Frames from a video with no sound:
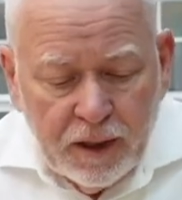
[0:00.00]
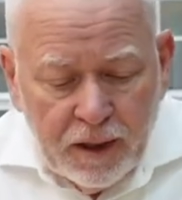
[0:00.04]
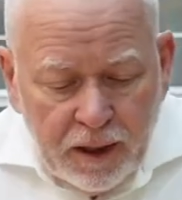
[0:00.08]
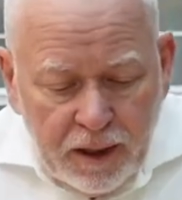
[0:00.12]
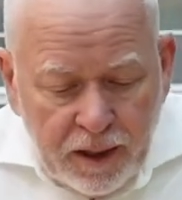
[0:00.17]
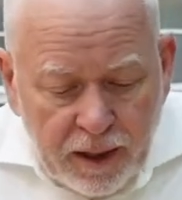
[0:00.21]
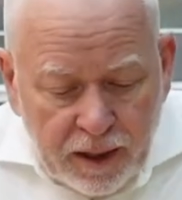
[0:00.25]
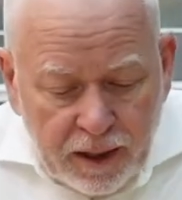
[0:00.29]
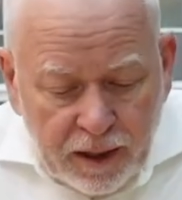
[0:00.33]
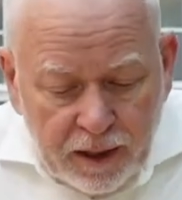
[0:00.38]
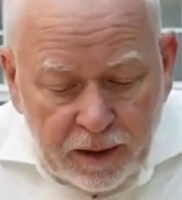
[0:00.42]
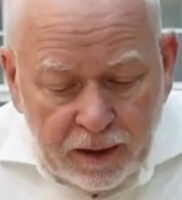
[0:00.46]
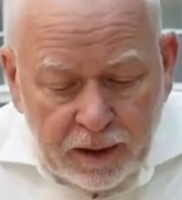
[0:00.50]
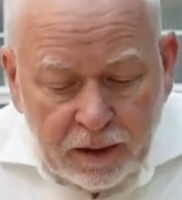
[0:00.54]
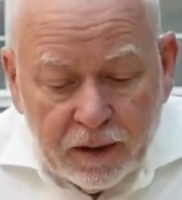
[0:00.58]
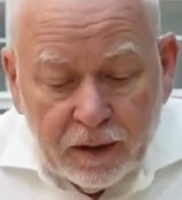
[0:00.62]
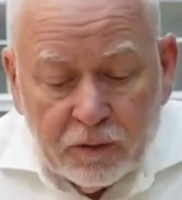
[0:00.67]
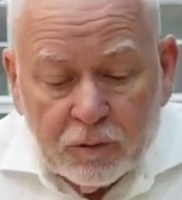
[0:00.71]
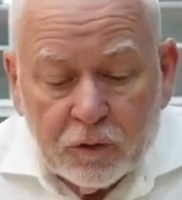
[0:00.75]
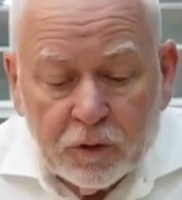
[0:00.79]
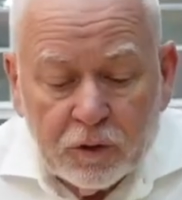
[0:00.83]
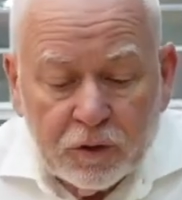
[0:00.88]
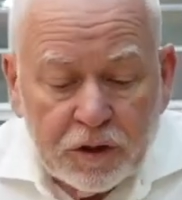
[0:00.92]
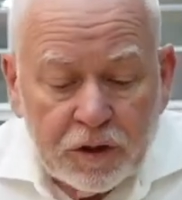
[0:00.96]
and I
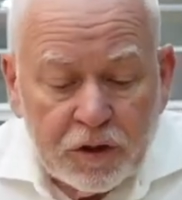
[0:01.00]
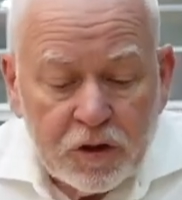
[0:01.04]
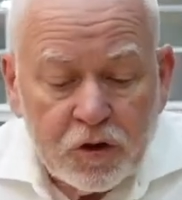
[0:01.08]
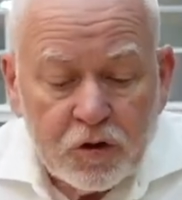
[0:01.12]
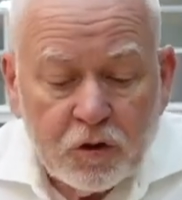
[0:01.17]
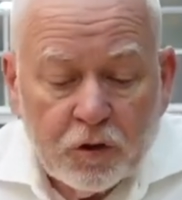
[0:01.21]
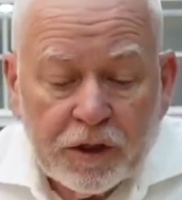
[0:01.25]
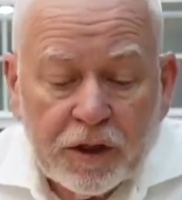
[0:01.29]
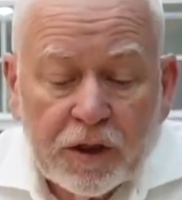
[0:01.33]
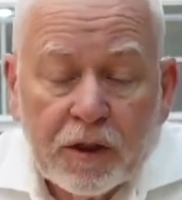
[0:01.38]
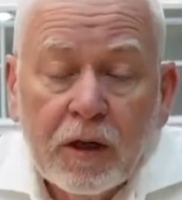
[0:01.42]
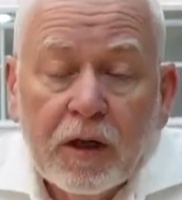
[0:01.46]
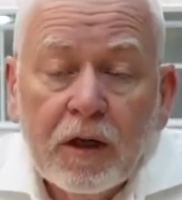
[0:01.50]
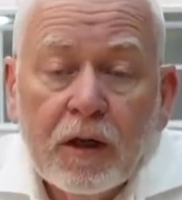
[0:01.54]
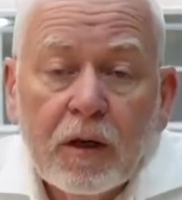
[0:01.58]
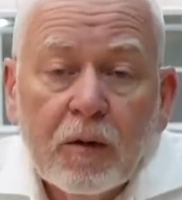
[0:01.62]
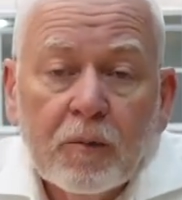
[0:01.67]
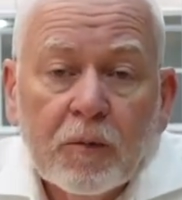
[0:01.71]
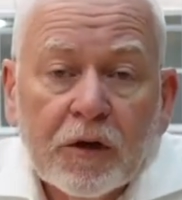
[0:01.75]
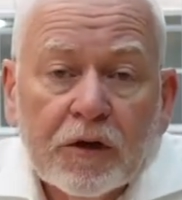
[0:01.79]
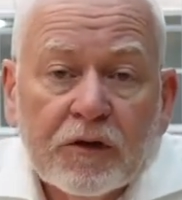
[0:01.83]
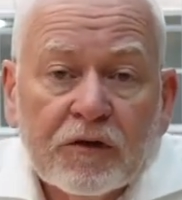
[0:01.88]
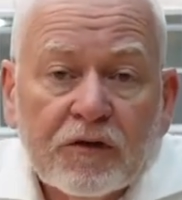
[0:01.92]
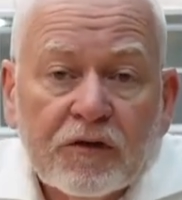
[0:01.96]
really enjoyed it.
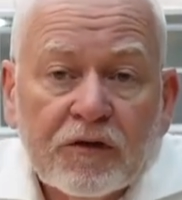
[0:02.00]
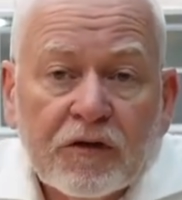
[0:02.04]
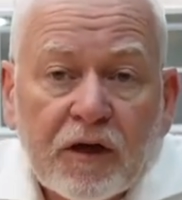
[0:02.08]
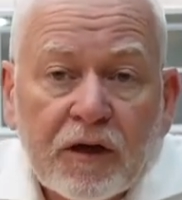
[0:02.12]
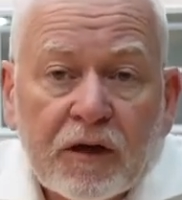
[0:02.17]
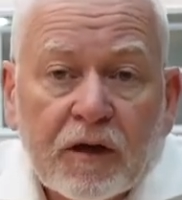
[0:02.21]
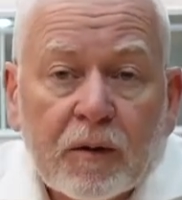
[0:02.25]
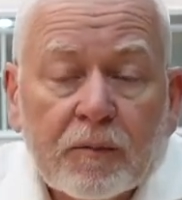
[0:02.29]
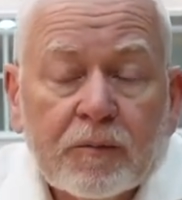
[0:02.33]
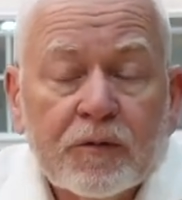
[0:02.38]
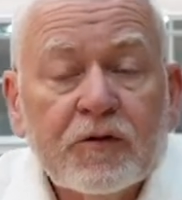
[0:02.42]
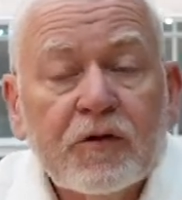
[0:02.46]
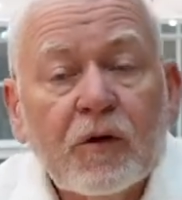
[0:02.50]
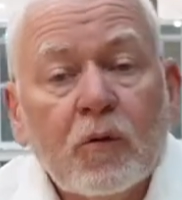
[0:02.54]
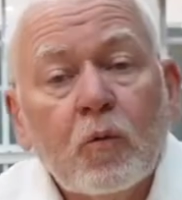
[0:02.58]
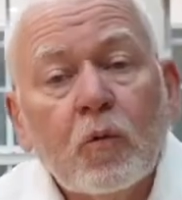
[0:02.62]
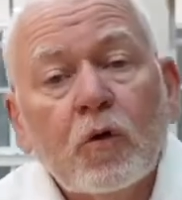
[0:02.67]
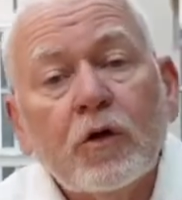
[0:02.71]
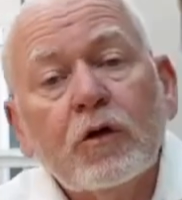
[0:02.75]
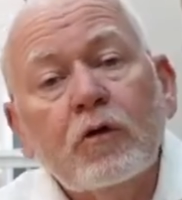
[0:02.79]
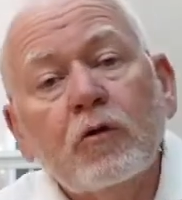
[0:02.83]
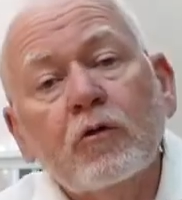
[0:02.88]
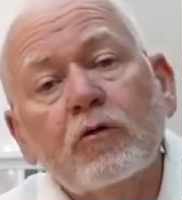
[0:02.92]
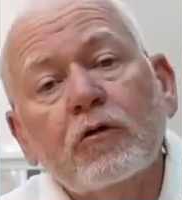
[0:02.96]
But set up
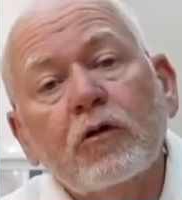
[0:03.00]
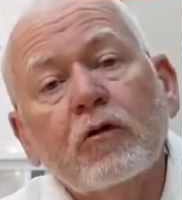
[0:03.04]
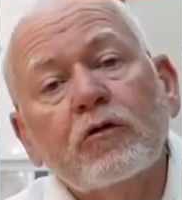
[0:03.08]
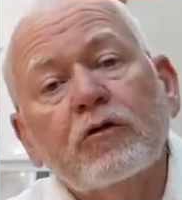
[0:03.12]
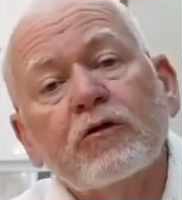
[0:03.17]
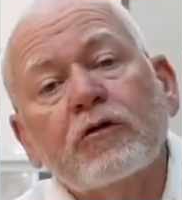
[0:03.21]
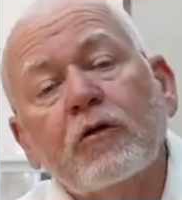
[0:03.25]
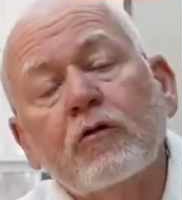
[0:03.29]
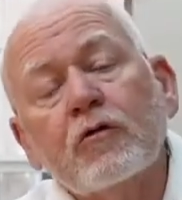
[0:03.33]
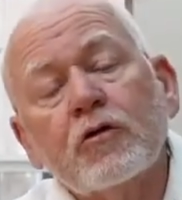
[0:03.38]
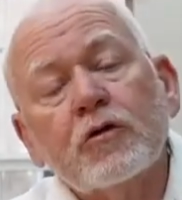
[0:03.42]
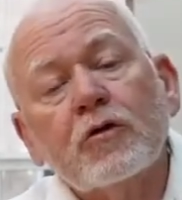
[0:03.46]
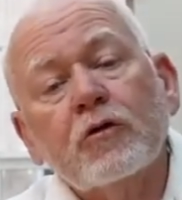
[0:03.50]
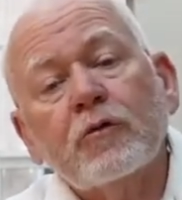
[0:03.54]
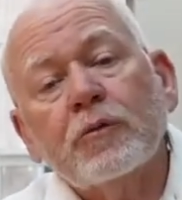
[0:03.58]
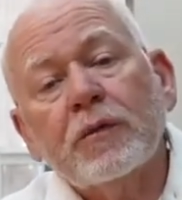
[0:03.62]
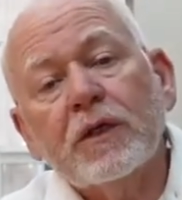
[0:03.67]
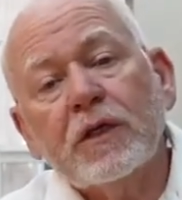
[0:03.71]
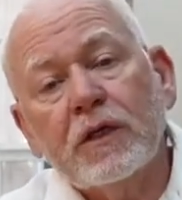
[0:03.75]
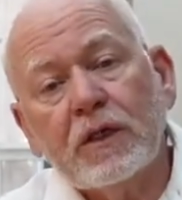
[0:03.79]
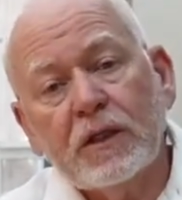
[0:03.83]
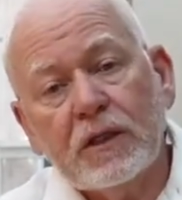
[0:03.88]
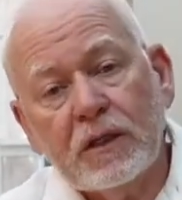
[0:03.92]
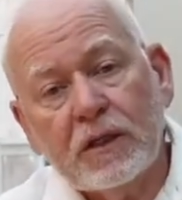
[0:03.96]
someone who knows social
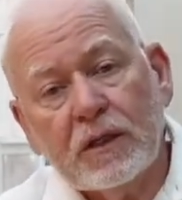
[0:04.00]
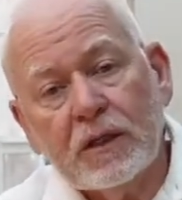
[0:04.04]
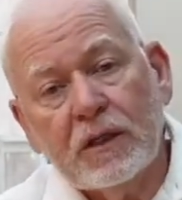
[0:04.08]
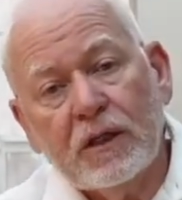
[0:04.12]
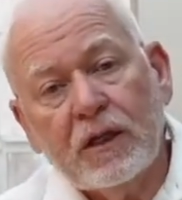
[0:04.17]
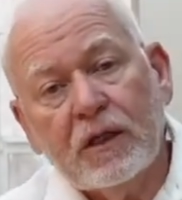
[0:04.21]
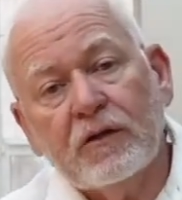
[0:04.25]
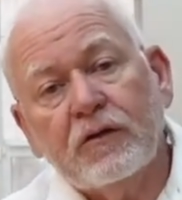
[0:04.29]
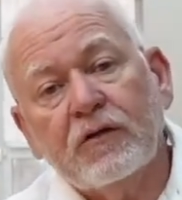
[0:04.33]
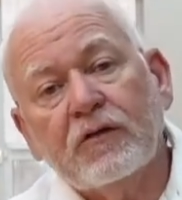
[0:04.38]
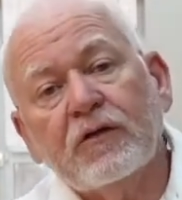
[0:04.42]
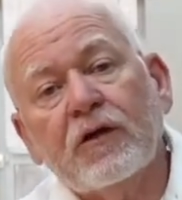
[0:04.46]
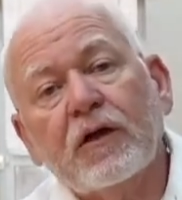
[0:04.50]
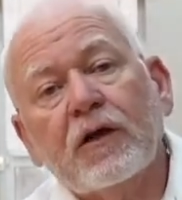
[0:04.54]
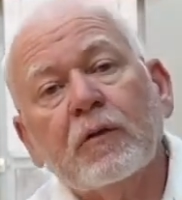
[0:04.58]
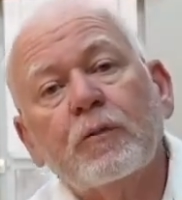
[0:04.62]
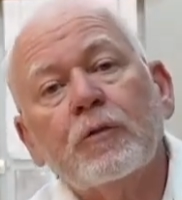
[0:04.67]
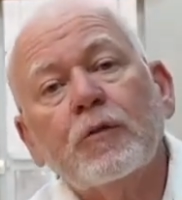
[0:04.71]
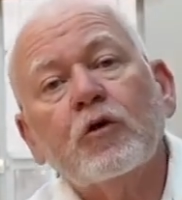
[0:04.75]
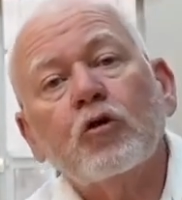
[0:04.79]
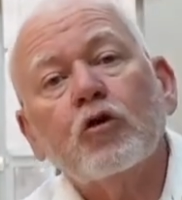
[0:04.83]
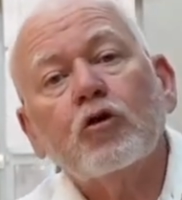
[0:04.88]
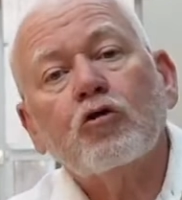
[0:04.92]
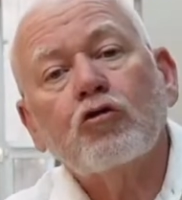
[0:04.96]
media, and set
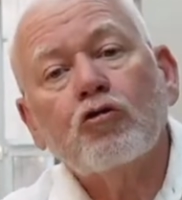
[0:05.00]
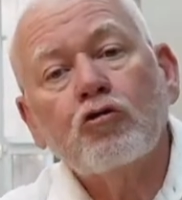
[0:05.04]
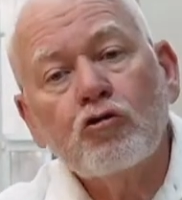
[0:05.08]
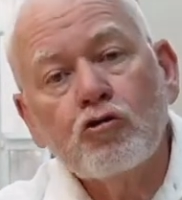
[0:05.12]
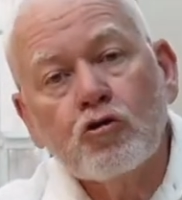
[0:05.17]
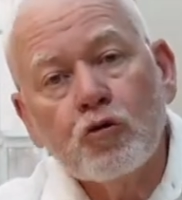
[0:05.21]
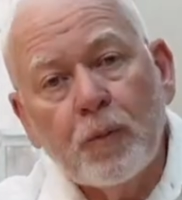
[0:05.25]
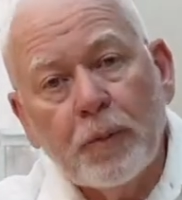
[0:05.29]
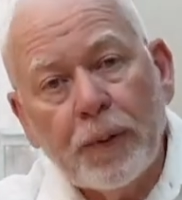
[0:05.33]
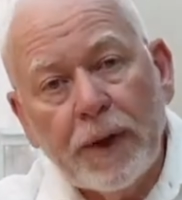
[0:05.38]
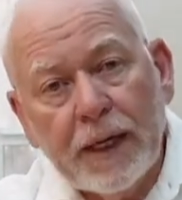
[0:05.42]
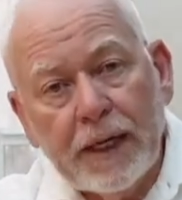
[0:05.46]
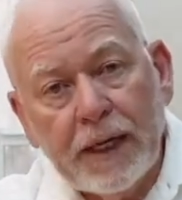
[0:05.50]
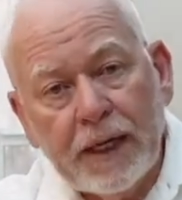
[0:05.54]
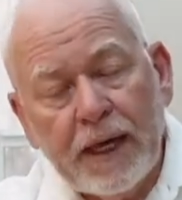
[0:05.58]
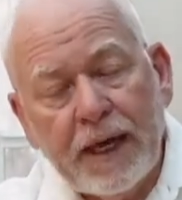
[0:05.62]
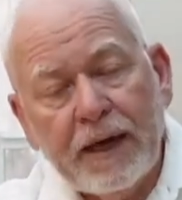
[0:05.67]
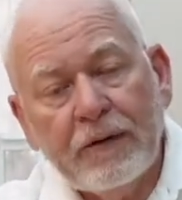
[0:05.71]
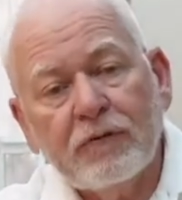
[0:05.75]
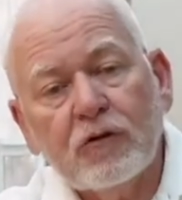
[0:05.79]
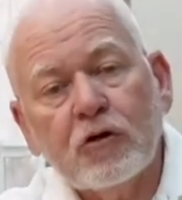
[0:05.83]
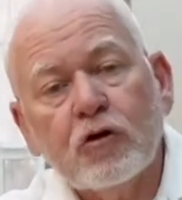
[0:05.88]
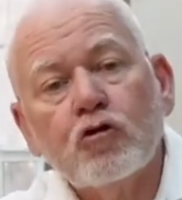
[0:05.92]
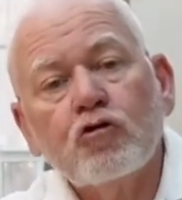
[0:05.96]
up your group,
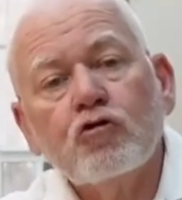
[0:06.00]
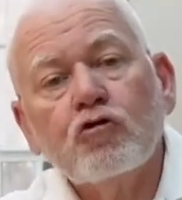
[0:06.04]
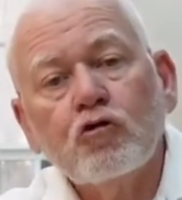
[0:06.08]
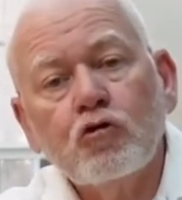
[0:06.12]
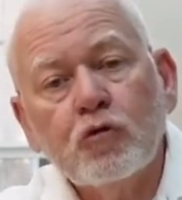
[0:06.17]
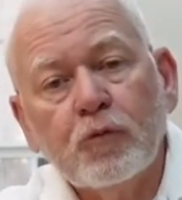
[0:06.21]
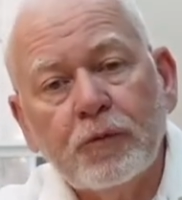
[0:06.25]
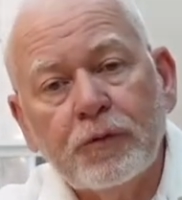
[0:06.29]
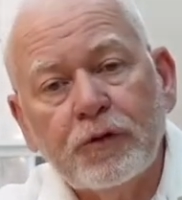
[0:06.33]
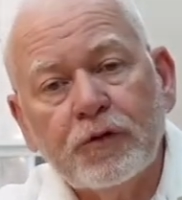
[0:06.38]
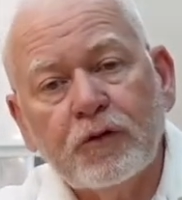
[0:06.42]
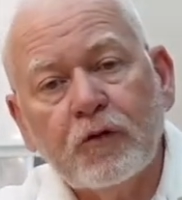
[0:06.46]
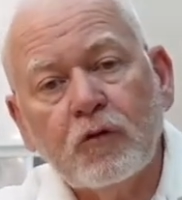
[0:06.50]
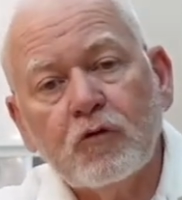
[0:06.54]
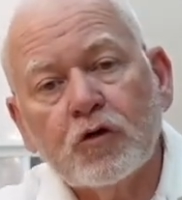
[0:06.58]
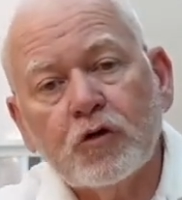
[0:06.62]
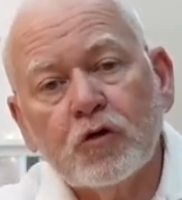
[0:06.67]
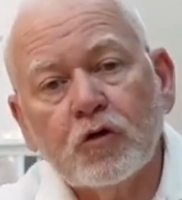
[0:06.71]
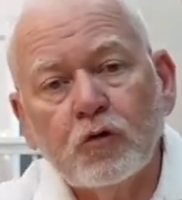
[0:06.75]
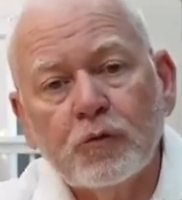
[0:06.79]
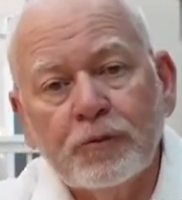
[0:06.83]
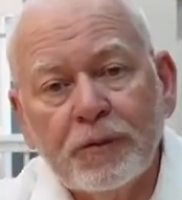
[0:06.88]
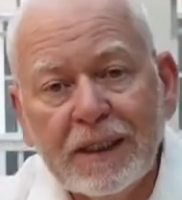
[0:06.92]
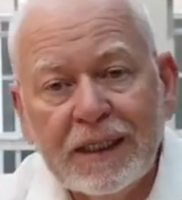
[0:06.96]
have a group,
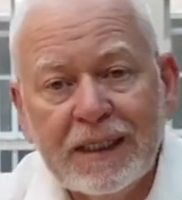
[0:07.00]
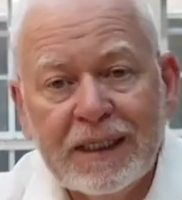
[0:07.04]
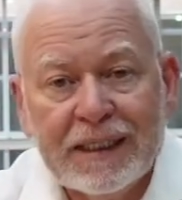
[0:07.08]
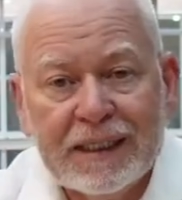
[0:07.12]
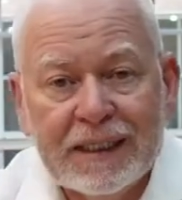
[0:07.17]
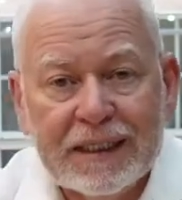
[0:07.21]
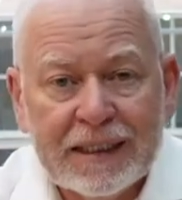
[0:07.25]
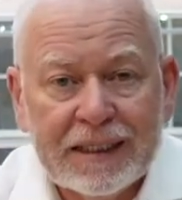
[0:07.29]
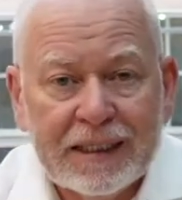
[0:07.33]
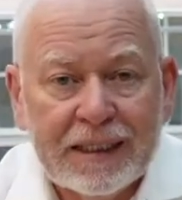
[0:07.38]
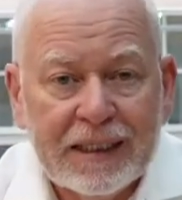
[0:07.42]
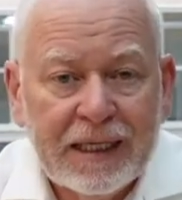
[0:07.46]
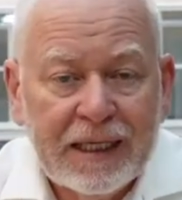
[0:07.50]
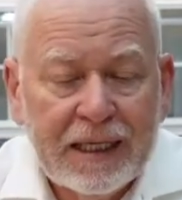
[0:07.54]
social media,